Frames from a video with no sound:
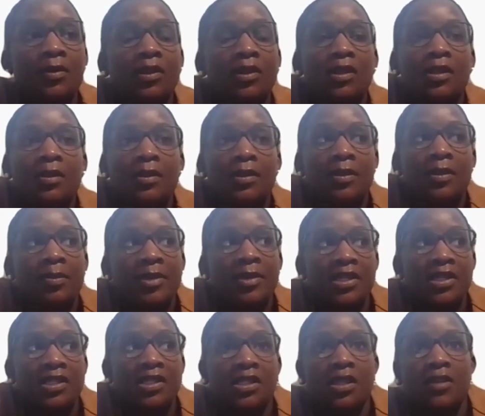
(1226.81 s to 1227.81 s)
the
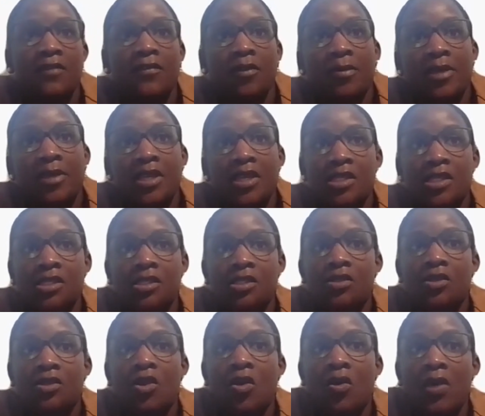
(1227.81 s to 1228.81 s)
biggest thing for me is
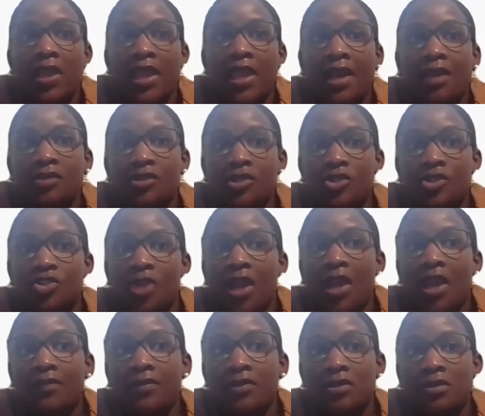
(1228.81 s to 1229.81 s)
going out to
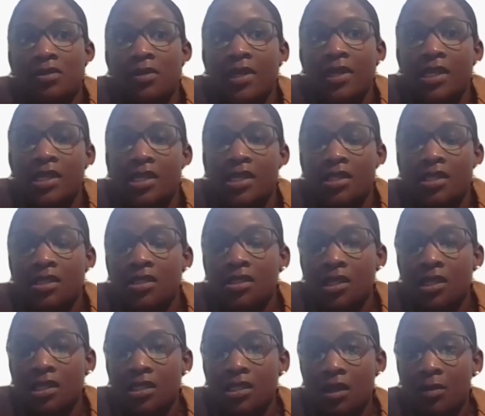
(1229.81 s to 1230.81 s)
travel is
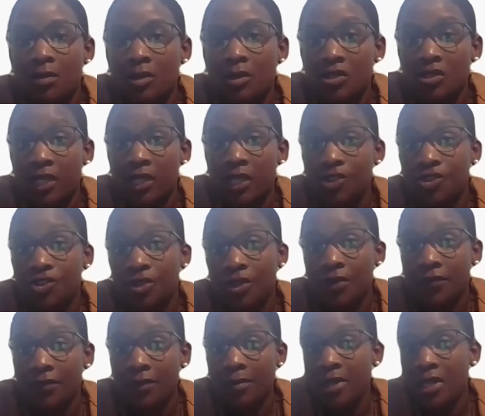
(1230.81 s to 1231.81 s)
almost like a
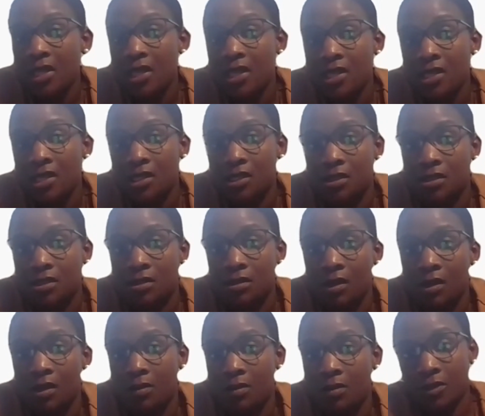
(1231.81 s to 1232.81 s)
treat for me. It's
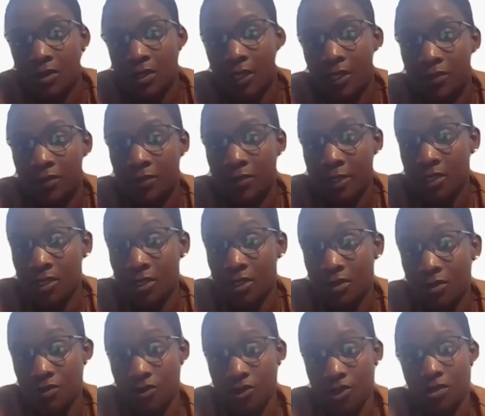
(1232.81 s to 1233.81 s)
almost like
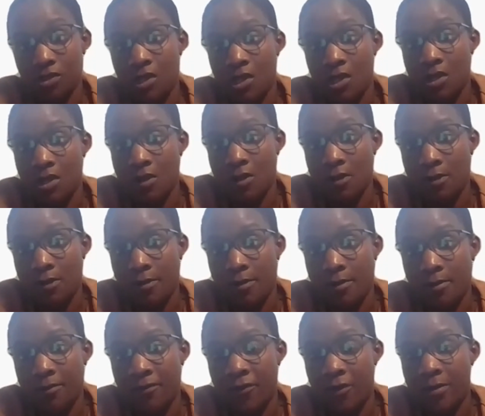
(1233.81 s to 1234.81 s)
research
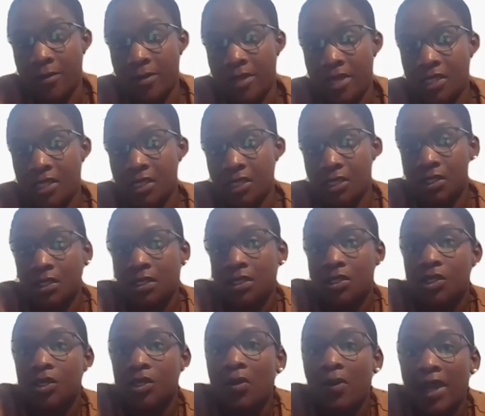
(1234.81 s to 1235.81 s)
for me to
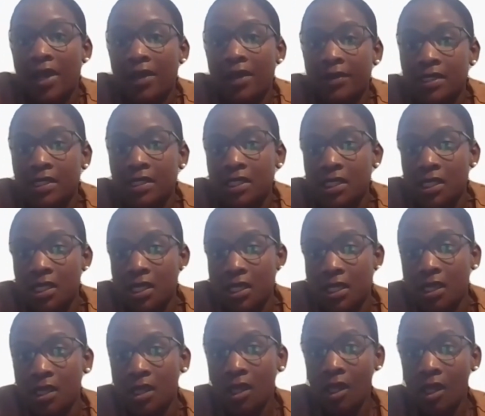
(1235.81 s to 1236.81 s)
go out and
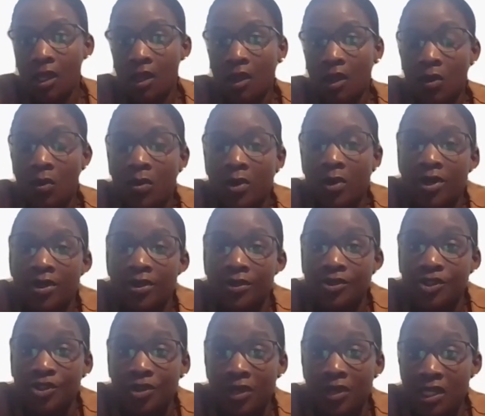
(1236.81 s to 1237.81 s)
see what are the
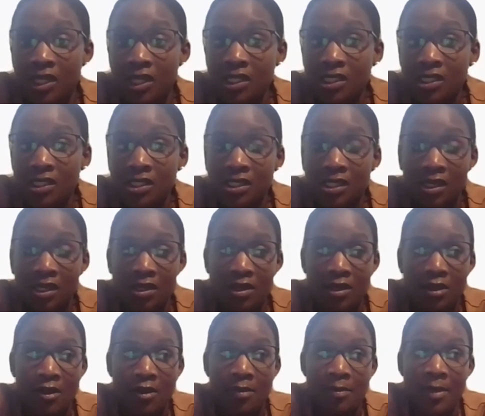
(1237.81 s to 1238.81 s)
trends,
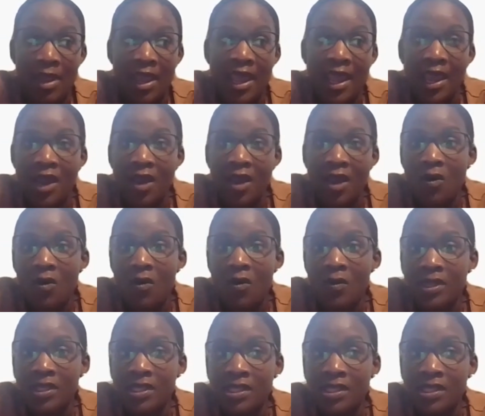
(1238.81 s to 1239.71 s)
how